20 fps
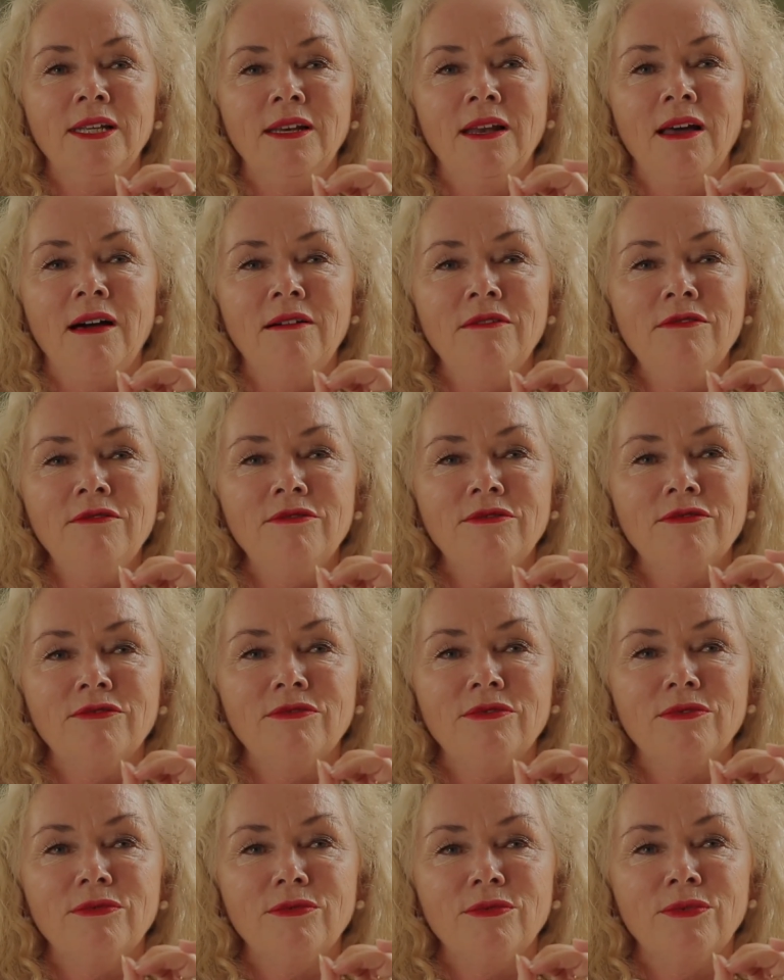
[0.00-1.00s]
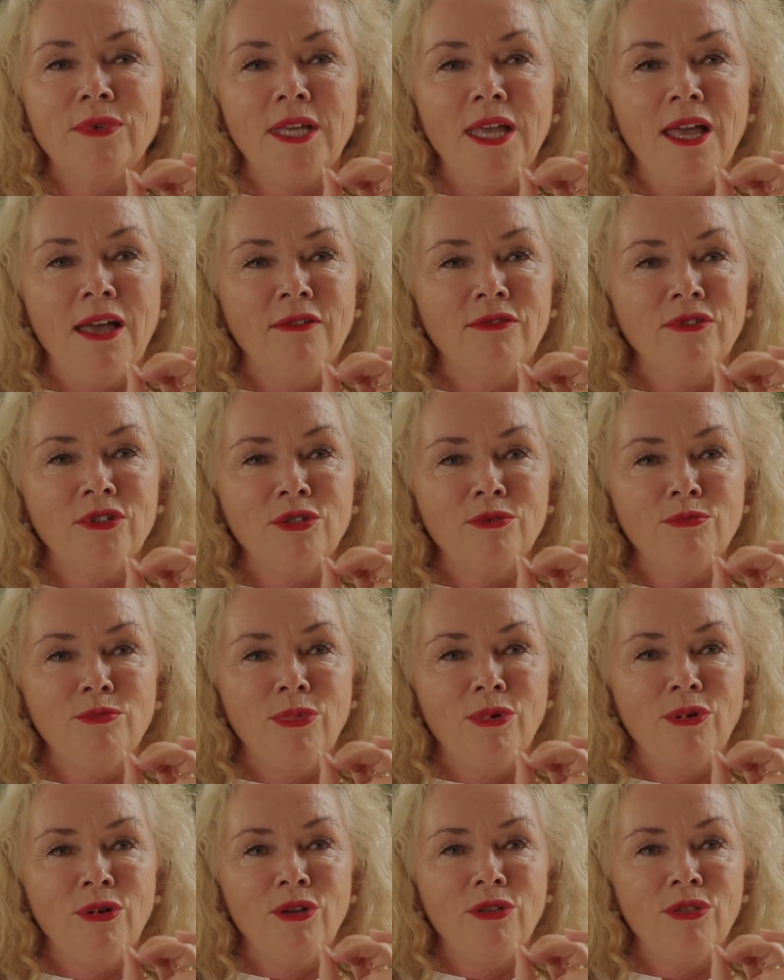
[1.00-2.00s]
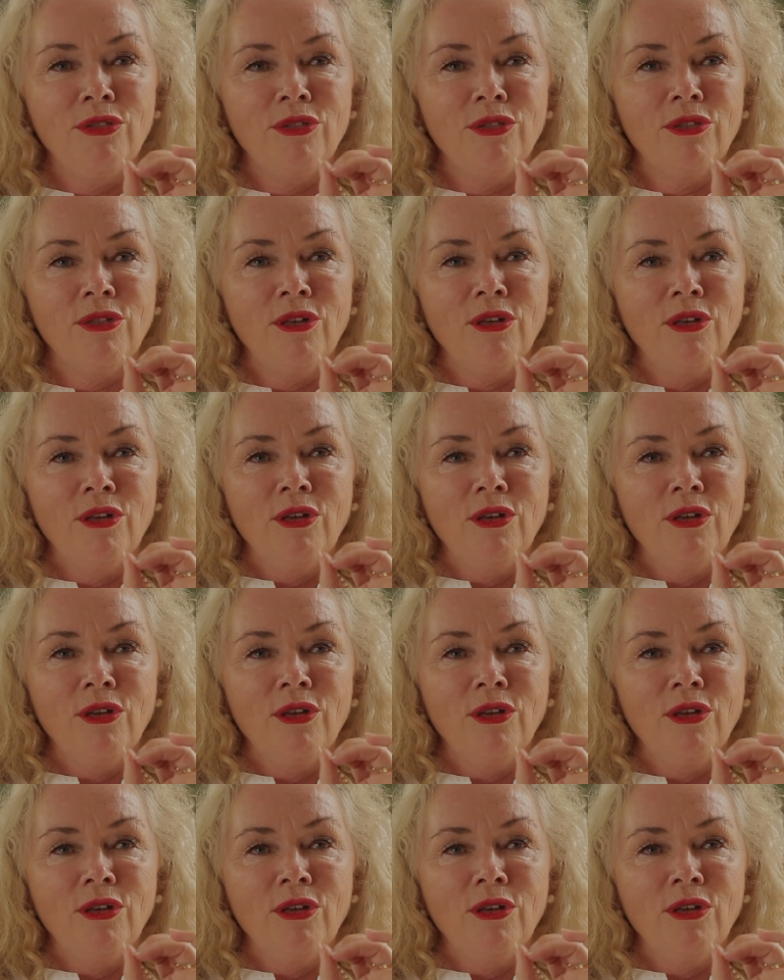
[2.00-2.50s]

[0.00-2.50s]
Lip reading: love, we have to both